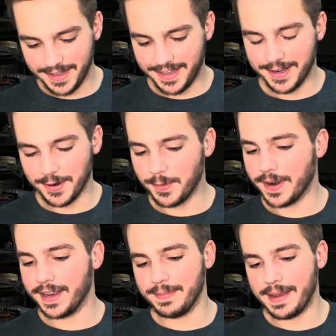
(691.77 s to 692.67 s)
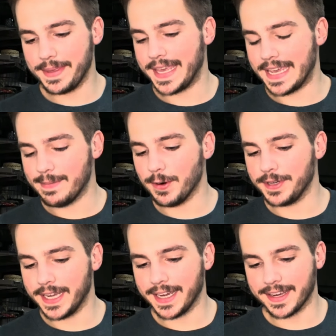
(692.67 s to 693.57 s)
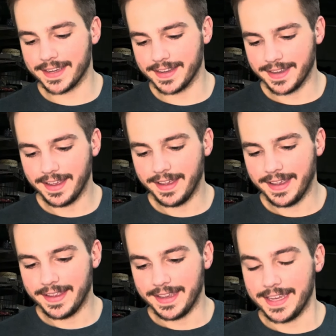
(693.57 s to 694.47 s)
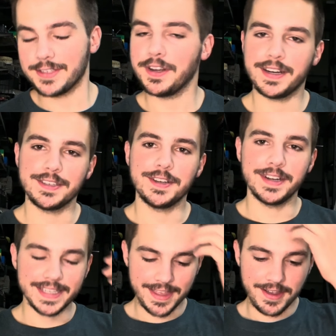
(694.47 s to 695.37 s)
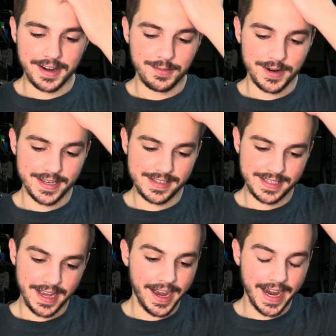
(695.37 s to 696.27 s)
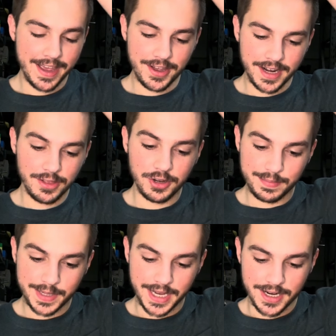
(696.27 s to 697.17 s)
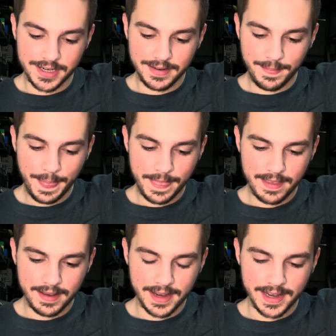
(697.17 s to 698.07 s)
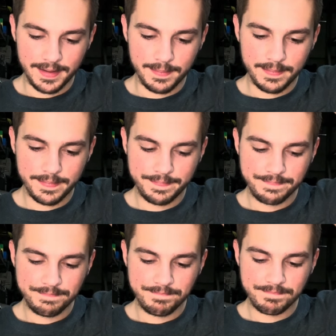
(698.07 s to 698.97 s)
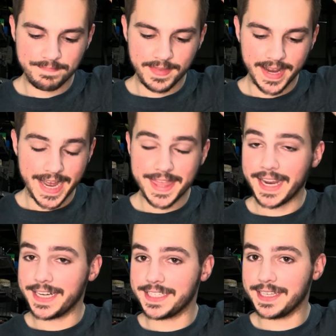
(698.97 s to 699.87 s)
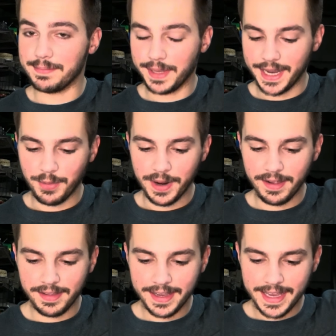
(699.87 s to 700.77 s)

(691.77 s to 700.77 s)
You know what? Maybe the emote deck is not as good as I thought it was. I thought it looked pretty good. I think I just didn't play it well.